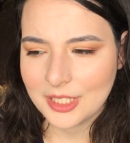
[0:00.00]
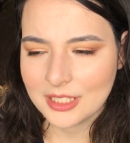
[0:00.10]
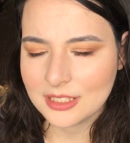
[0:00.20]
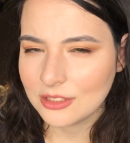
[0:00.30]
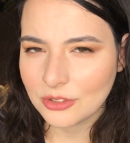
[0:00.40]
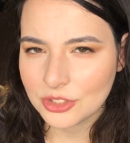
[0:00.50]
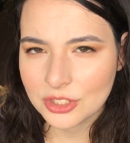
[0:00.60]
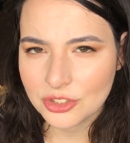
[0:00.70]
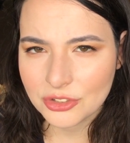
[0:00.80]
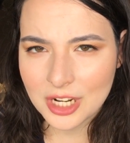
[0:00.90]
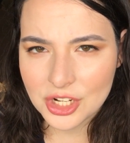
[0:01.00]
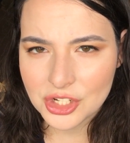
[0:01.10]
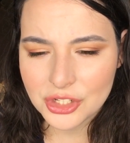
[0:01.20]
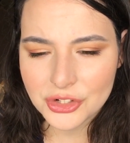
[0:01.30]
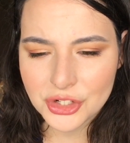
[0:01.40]
It's not
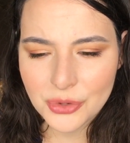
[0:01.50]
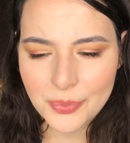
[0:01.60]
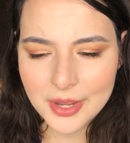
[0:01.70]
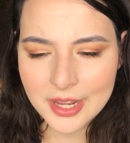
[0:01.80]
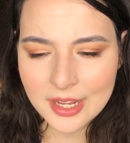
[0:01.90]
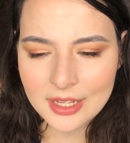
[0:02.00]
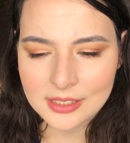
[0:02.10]
international shipping,